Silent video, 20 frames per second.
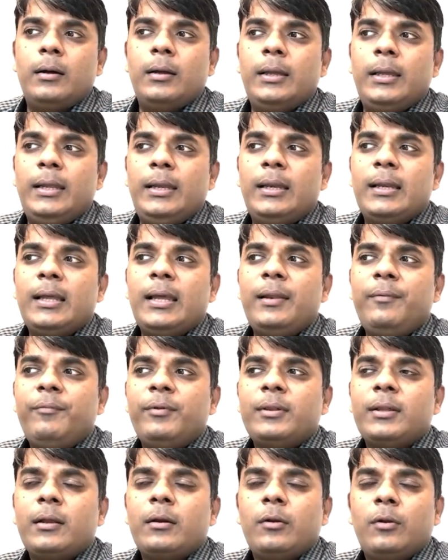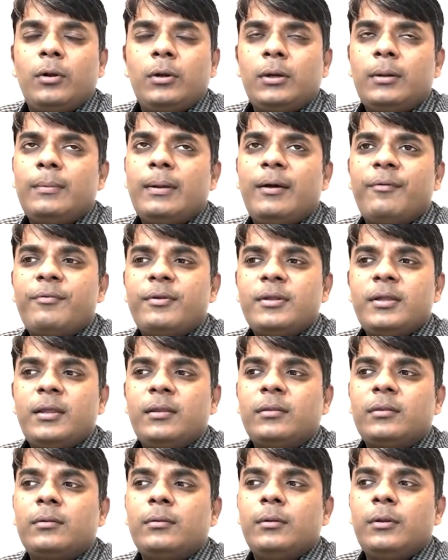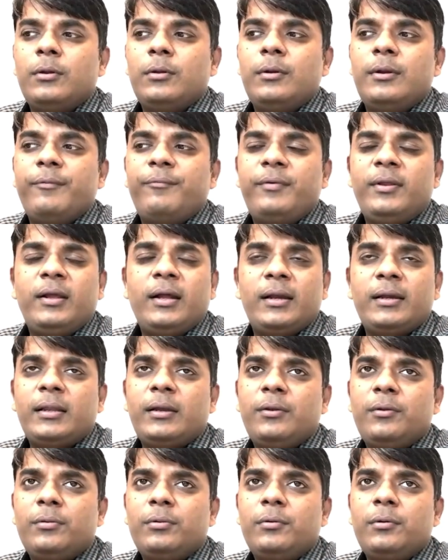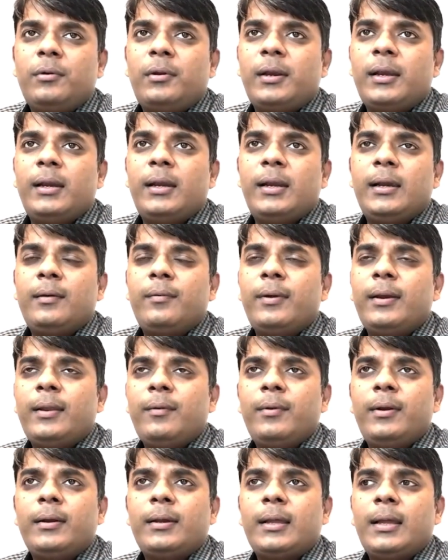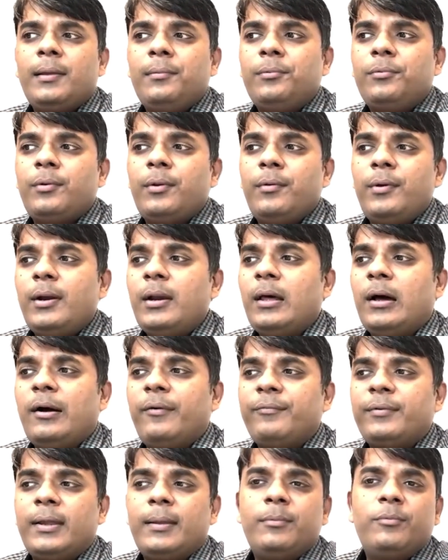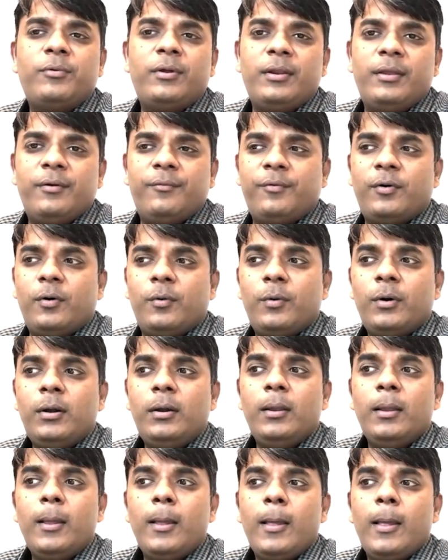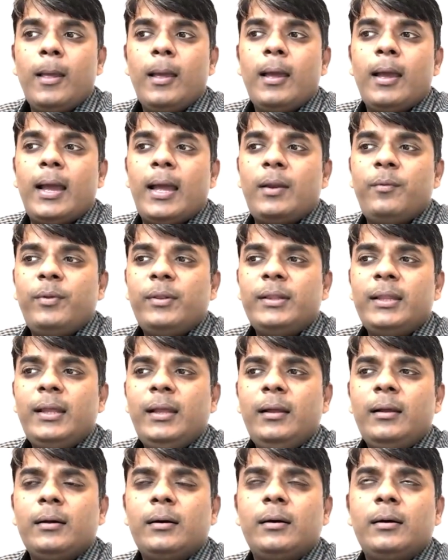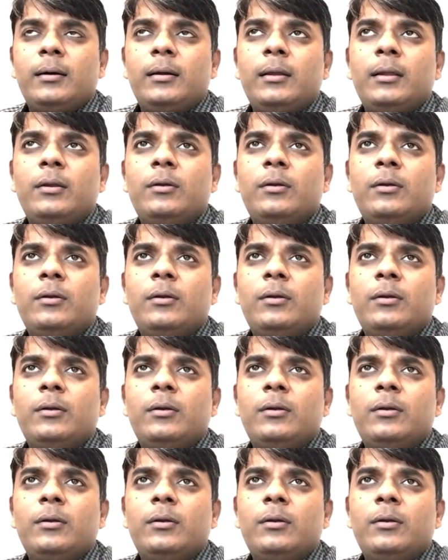In line with our long-term averages, Nifty continues to trade at 21 times, 21 and a half times 1 year forward, and we think the